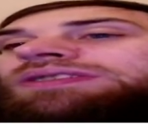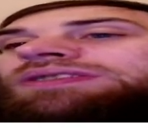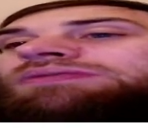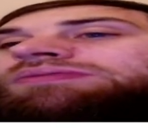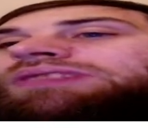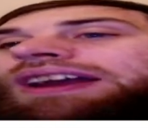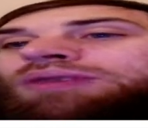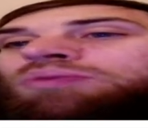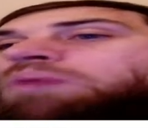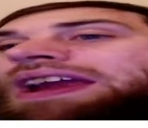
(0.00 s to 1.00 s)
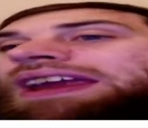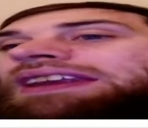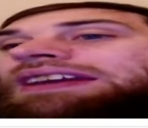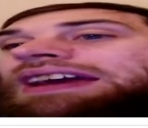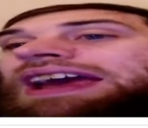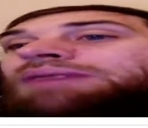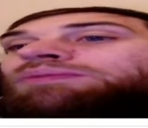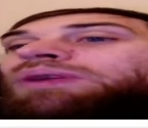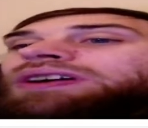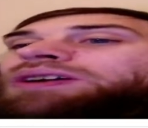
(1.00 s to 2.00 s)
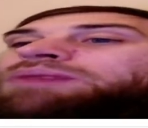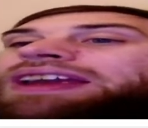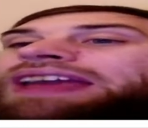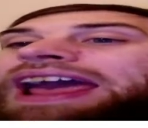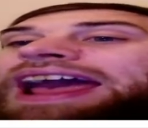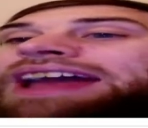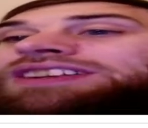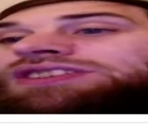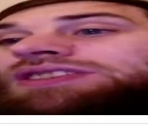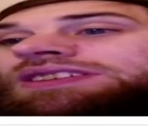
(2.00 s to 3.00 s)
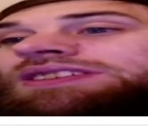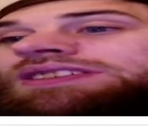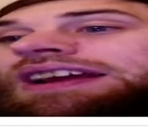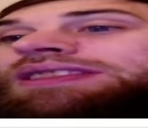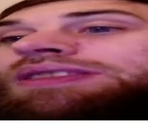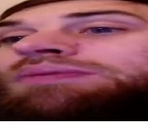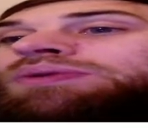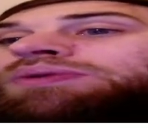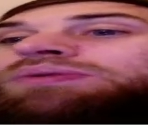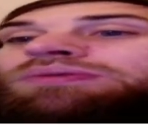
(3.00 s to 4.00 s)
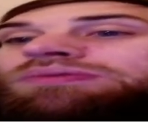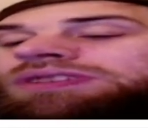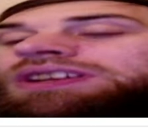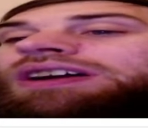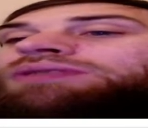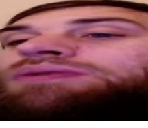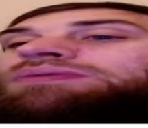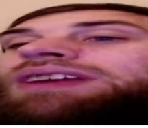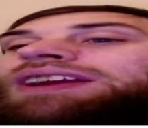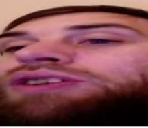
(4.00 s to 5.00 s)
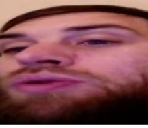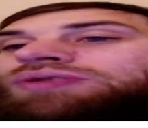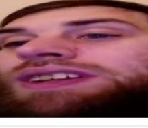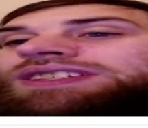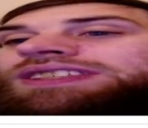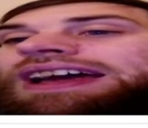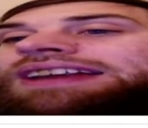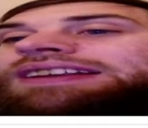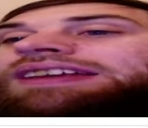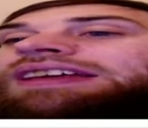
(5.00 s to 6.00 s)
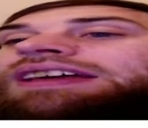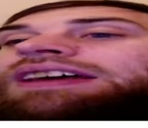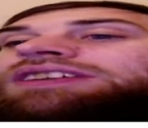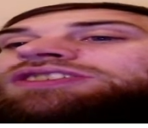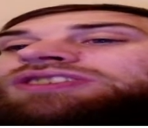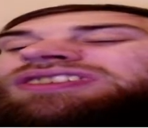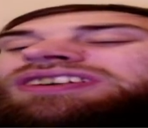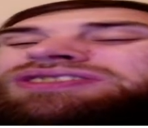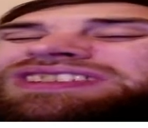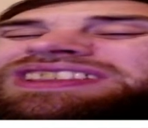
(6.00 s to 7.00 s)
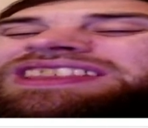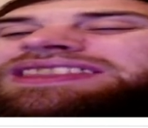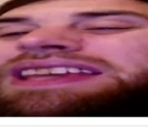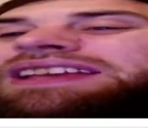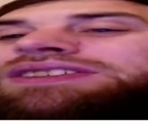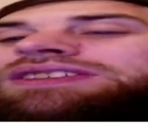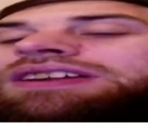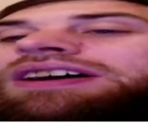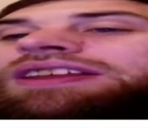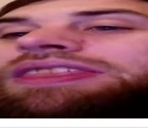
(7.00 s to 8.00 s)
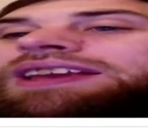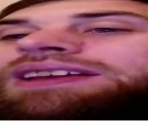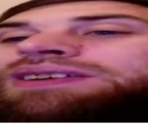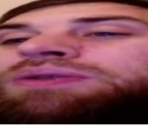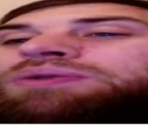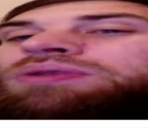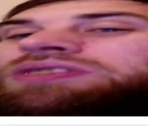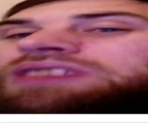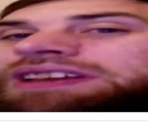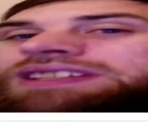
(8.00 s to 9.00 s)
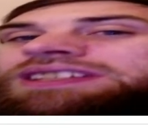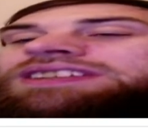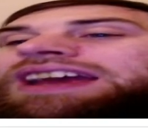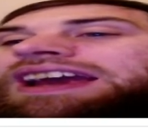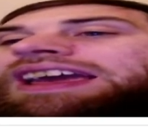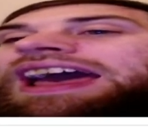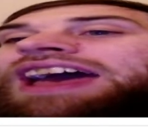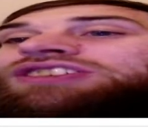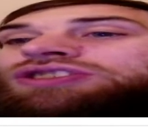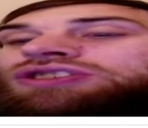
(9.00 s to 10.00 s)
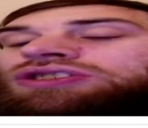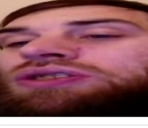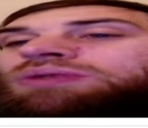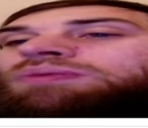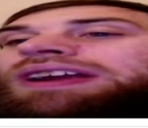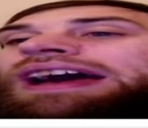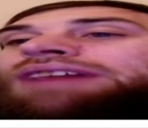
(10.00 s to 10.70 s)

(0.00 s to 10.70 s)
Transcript: like, win, and what can we add to this deck that will, increase that? So those are the things that I think this deck has to do. We have to